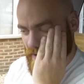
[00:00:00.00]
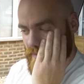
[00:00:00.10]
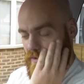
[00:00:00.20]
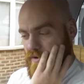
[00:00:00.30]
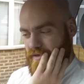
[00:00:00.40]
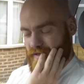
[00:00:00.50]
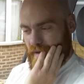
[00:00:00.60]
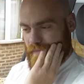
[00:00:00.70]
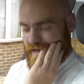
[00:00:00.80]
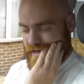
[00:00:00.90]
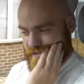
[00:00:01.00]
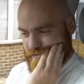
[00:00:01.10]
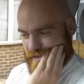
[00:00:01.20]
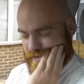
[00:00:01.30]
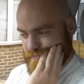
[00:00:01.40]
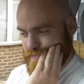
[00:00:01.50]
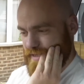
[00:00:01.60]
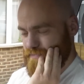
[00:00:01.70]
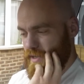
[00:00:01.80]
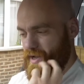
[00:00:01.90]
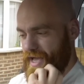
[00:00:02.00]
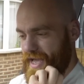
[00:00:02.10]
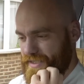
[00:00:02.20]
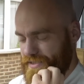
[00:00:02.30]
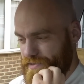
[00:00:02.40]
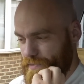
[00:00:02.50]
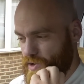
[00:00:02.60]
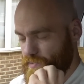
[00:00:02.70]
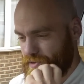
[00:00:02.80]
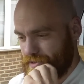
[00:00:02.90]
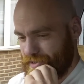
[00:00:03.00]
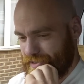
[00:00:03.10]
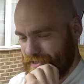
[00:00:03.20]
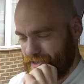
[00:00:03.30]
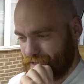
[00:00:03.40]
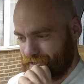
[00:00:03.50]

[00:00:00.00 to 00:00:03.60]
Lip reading: one coming in as Part X at the moment. That